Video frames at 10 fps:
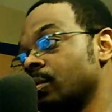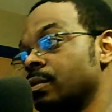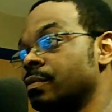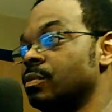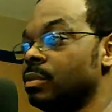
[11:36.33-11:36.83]

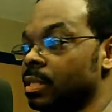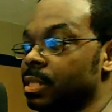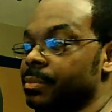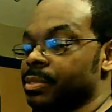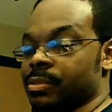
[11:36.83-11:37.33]
If you
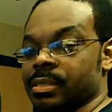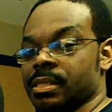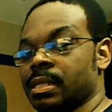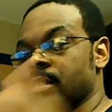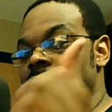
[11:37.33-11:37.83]
did, make sure you
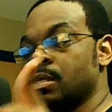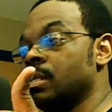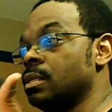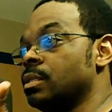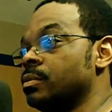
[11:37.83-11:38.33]
hit that
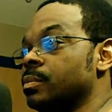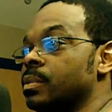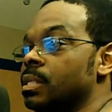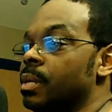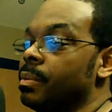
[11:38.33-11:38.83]
thumbs up
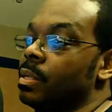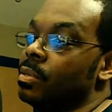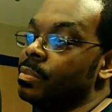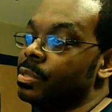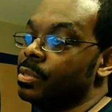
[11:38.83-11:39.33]
button down
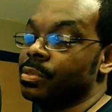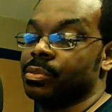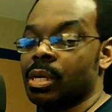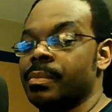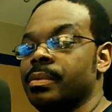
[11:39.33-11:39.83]
below. Make sure to
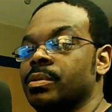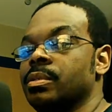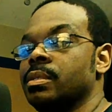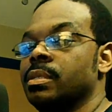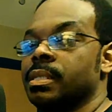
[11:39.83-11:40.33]
subscribe if you're new
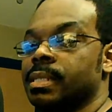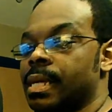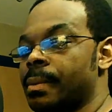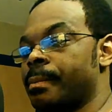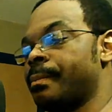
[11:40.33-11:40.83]
here. Hit
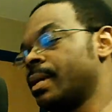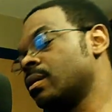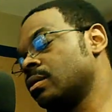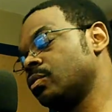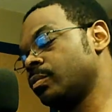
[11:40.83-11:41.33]
that
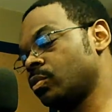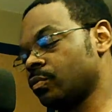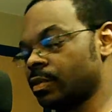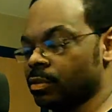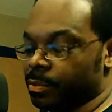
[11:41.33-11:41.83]
bell and you'll be
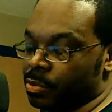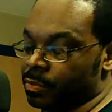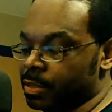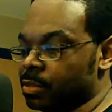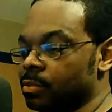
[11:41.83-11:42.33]
notified when I upload
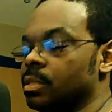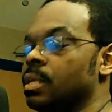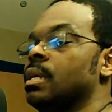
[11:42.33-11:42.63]
videos.